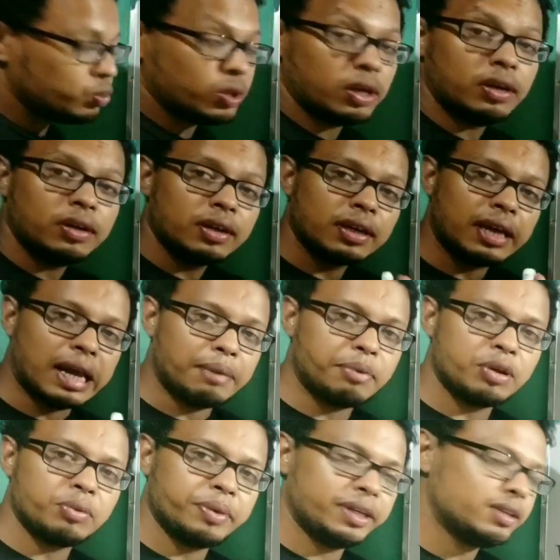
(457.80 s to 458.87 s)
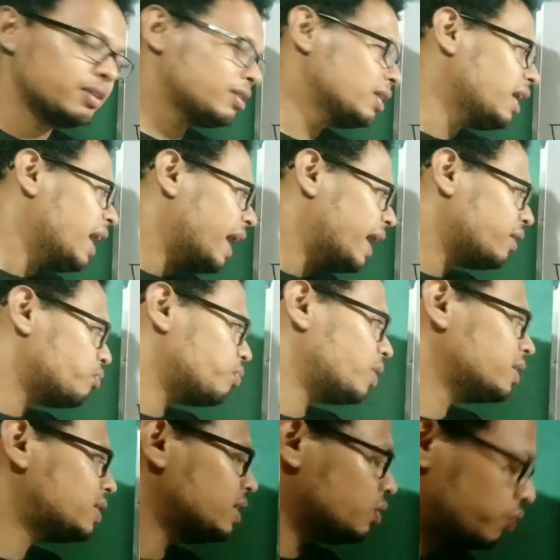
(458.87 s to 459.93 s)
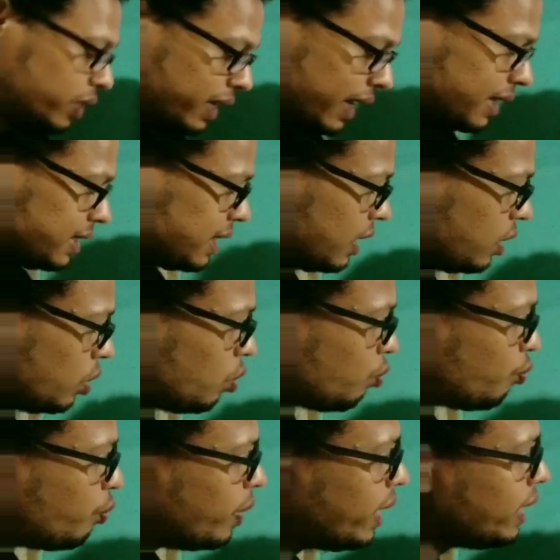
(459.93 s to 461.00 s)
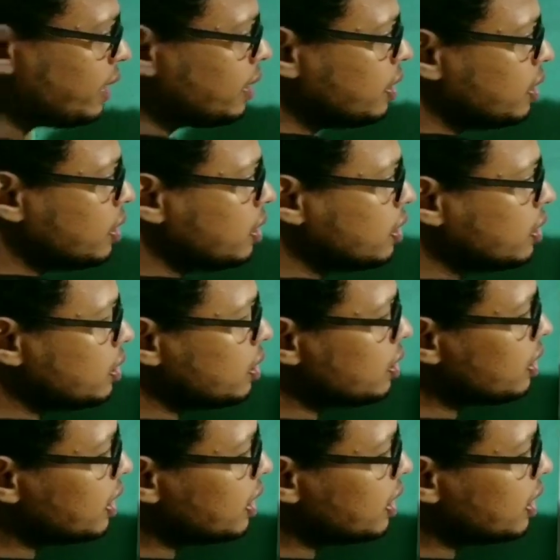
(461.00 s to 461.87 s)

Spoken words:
the galvanometer. And one thing we can say, when the